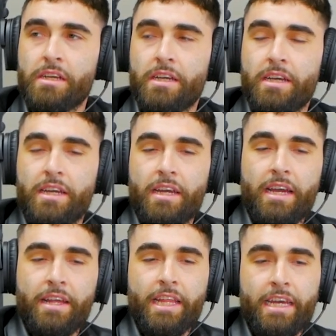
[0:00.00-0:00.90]
Uh,
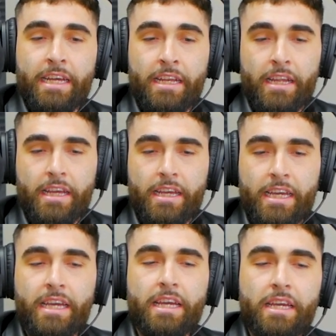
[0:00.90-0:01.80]
and then
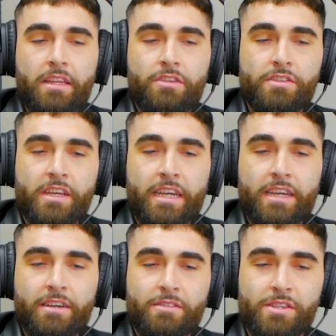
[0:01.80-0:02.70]
he just
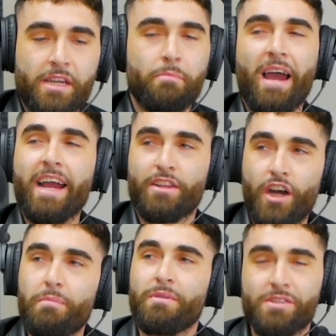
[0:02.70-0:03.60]
like was like backed
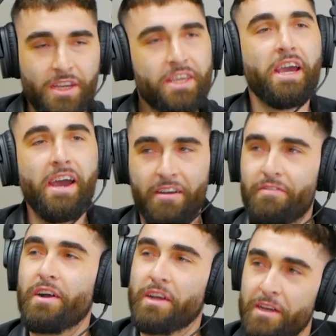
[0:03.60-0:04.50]
up and was like, yeah,
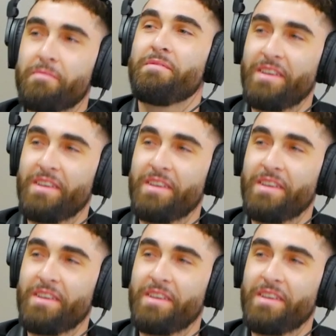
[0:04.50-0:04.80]
fuck him.